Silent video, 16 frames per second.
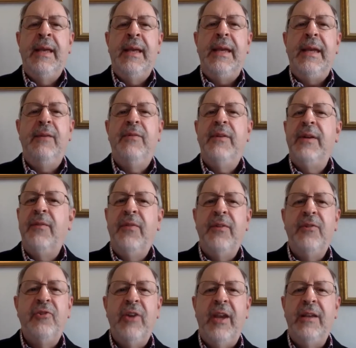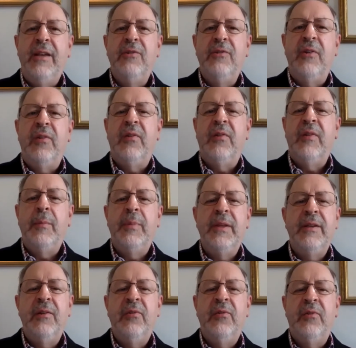even if the change is simply
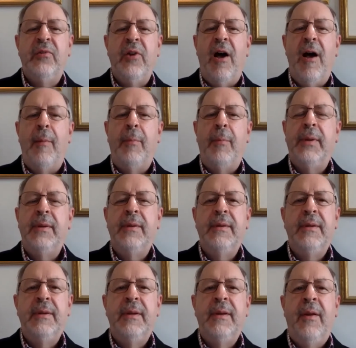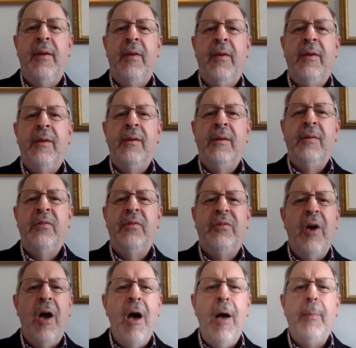to stop.
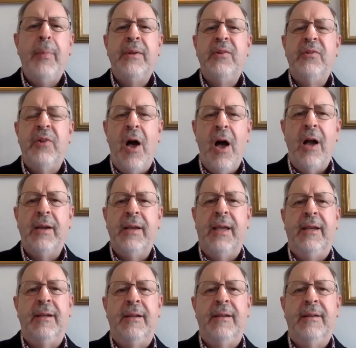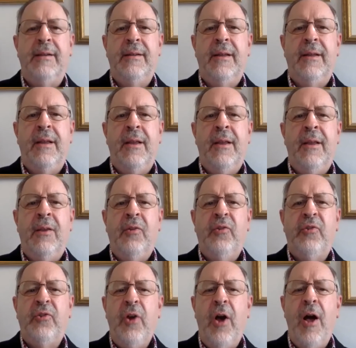Stop talking
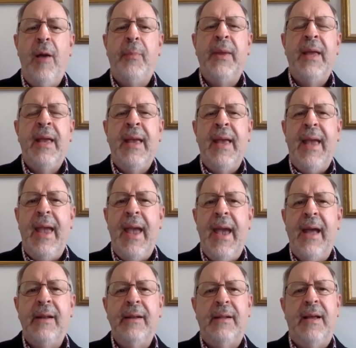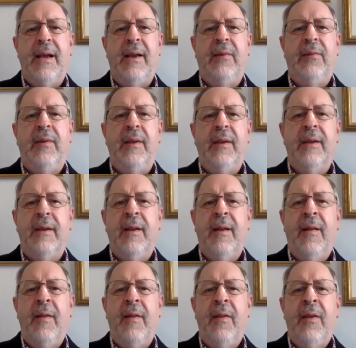Stop analyzing,
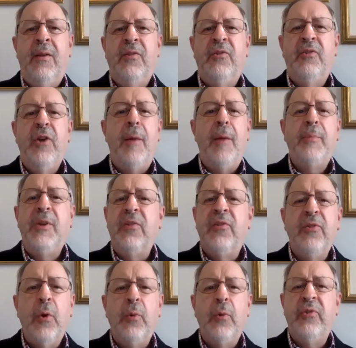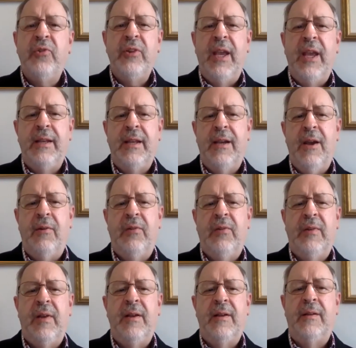stop dissociating
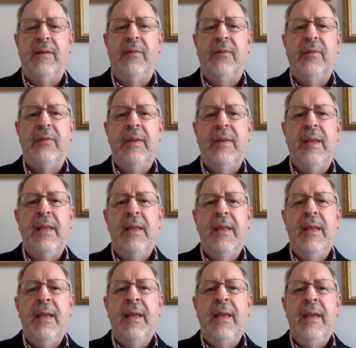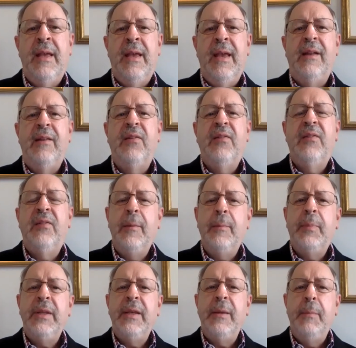ourselves, and to
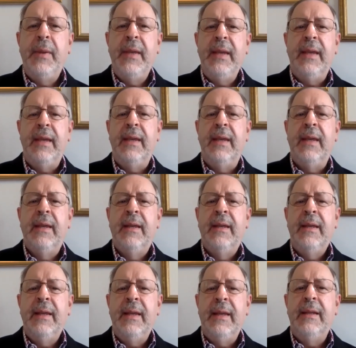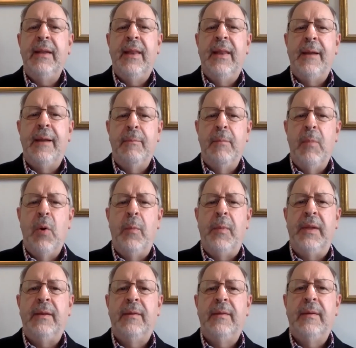simply be in that
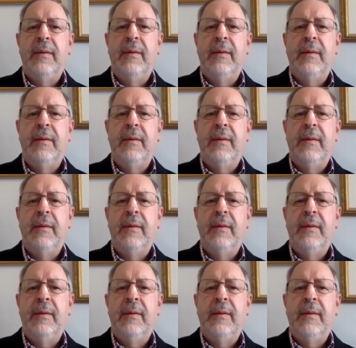moment,